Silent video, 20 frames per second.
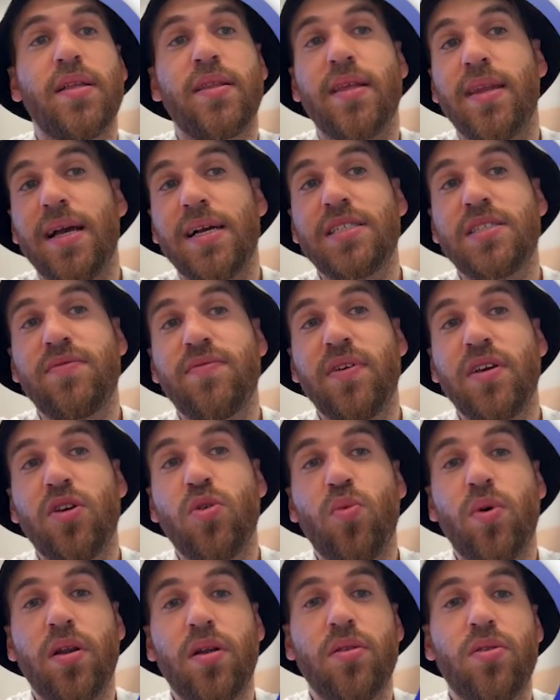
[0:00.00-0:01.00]
The next thing
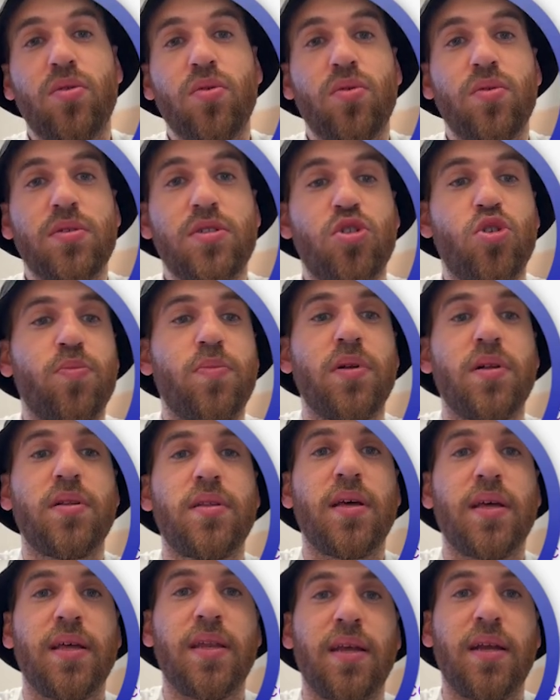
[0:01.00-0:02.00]
you want to do is to build
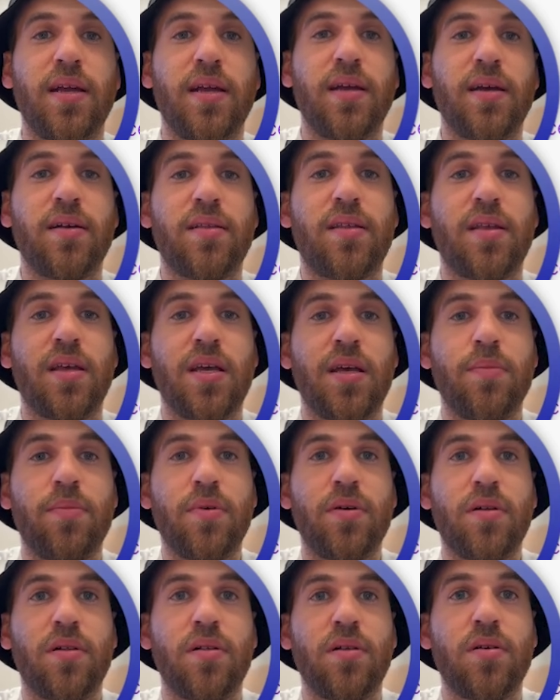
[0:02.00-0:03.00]
an
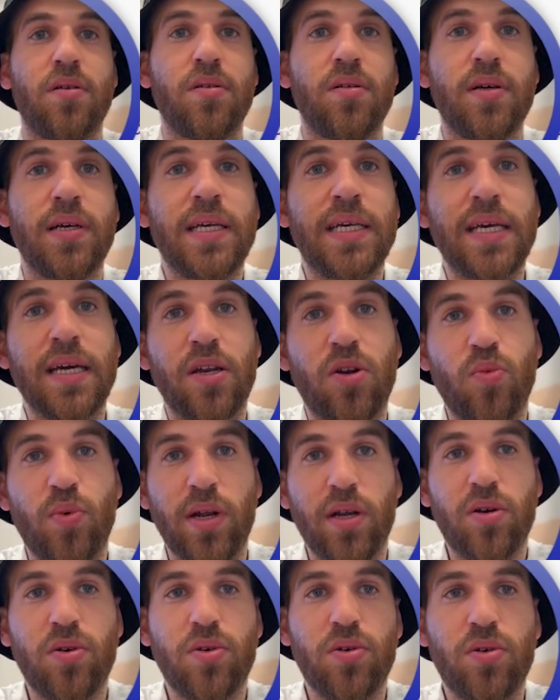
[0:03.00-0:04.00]
Airtable get a
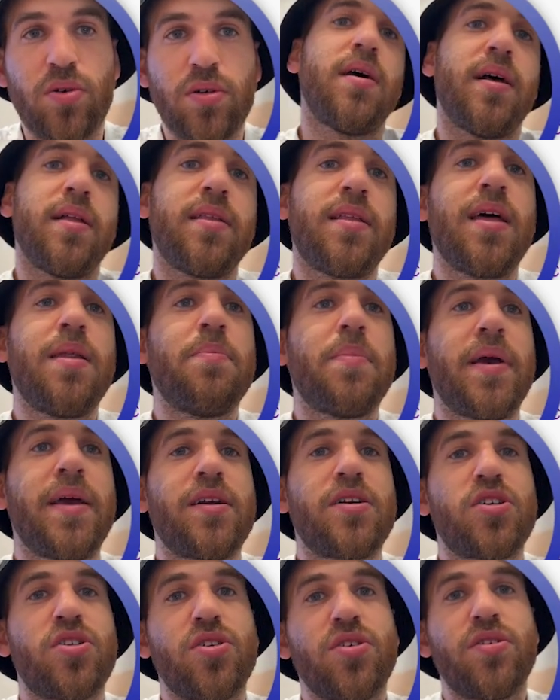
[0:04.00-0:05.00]
record, and then make
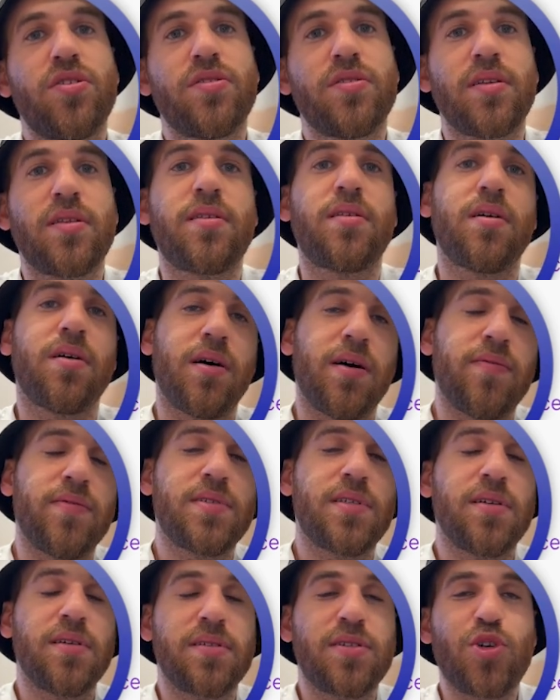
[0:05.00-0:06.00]
sure that
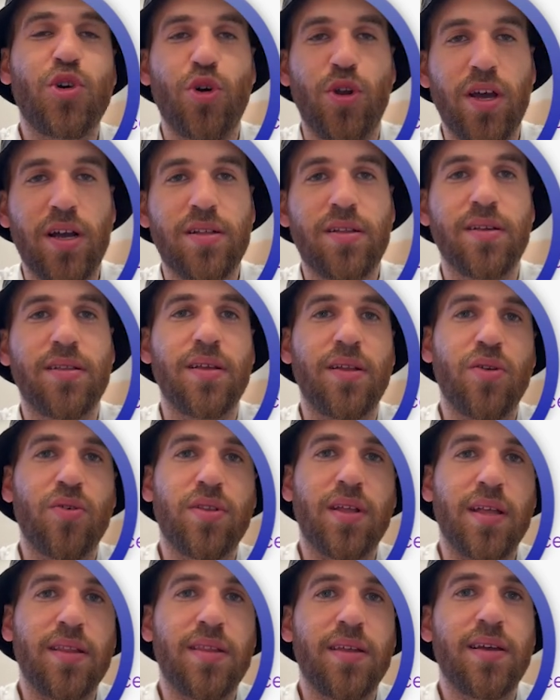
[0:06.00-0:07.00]
obviously it's connected and
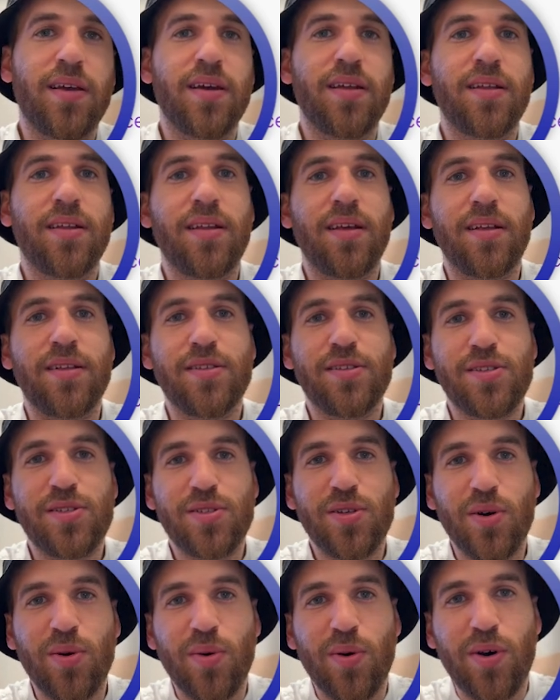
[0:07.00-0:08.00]
authenticated and
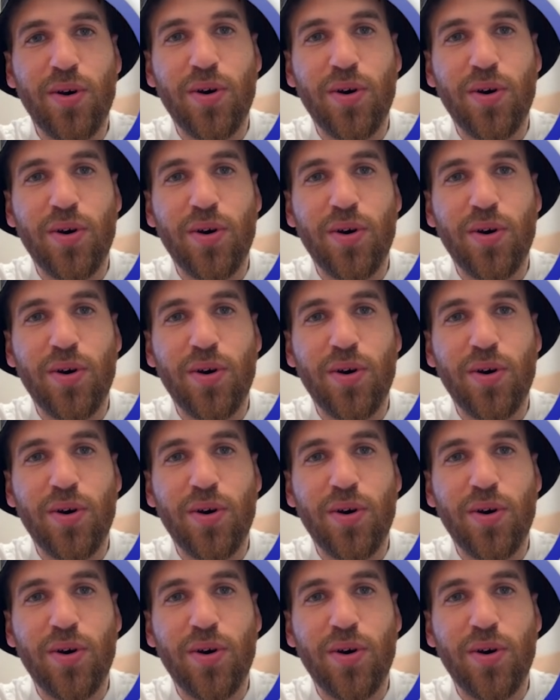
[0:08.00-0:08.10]
so